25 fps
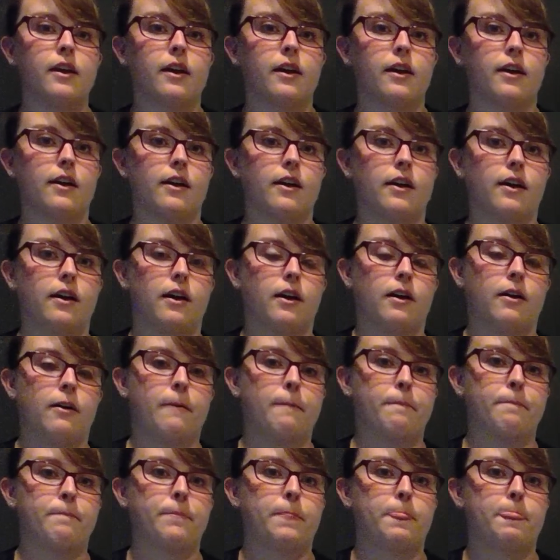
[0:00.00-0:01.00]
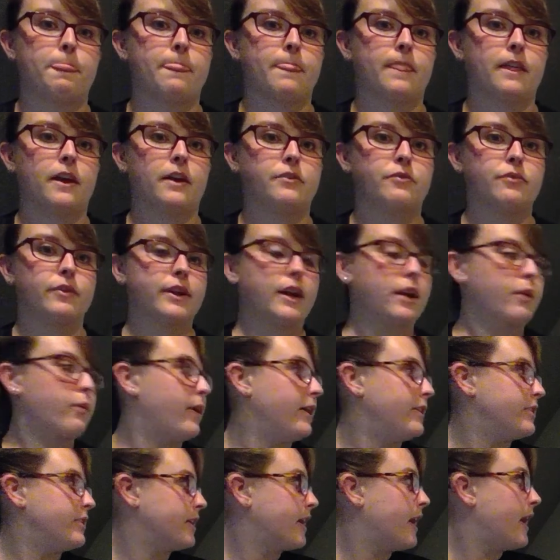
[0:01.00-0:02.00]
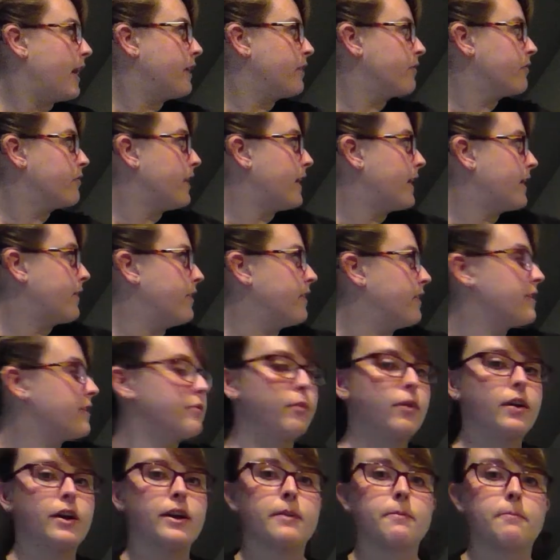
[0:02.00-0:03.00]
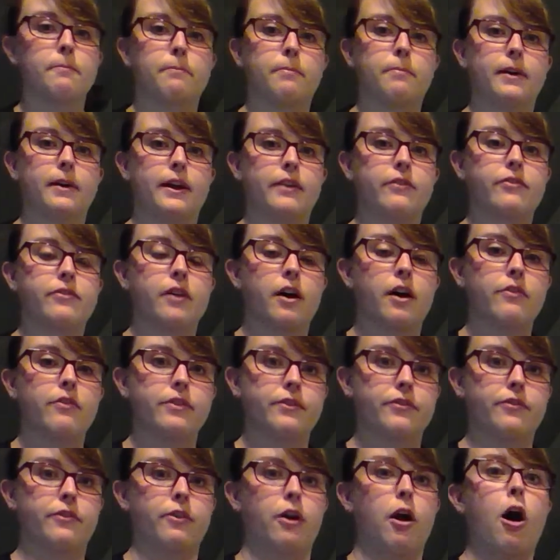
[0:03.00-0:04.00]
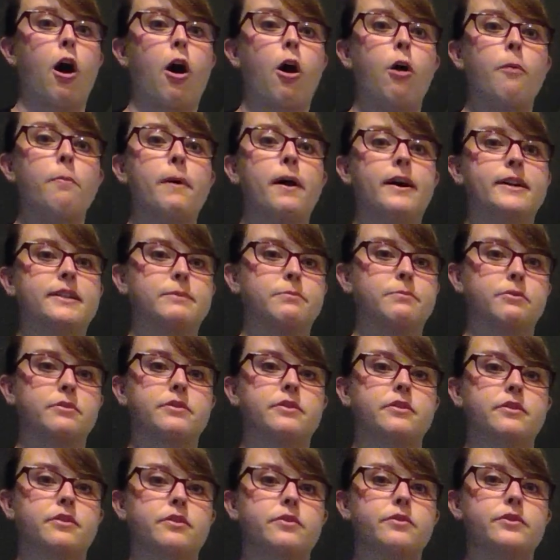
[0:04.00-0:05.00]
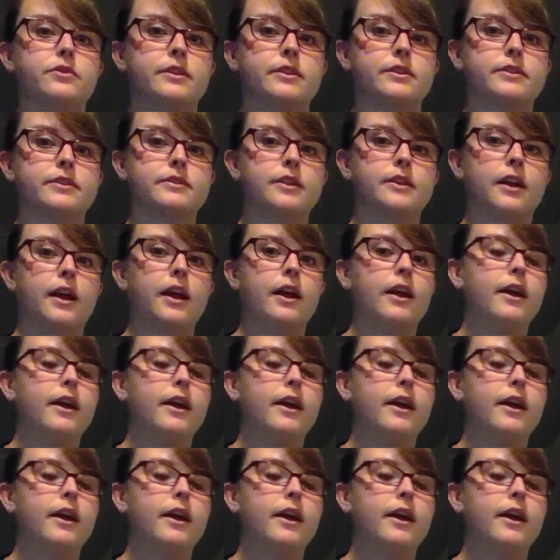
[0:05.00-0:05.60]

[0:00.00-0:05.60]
a trig equation kind of like this one, but solving for all possible solutions.